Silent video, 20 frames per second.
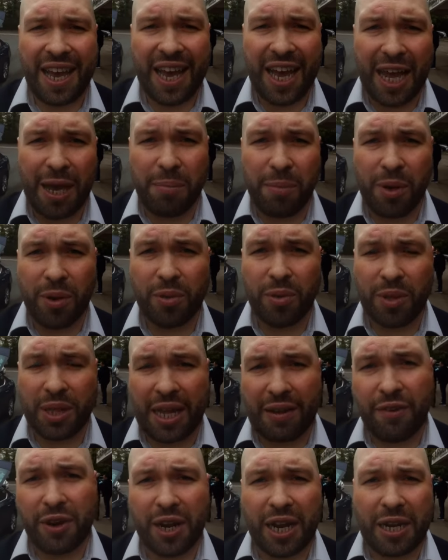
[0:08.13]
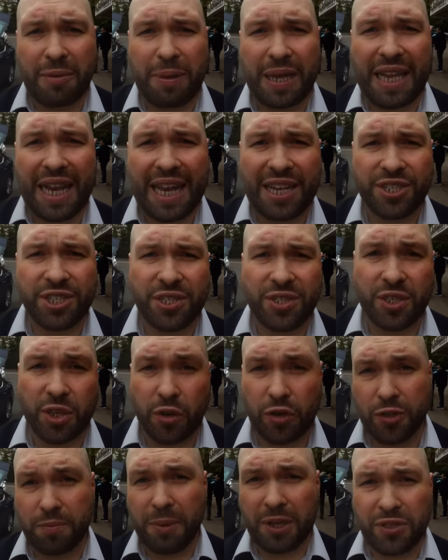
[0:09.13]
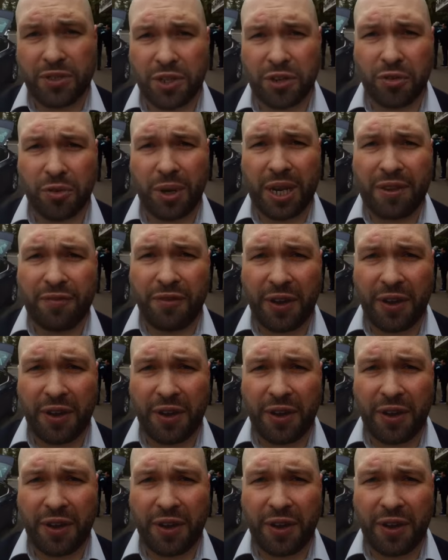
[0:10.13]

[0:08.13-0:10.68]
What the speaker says: There are going to be elections across most of Crawley.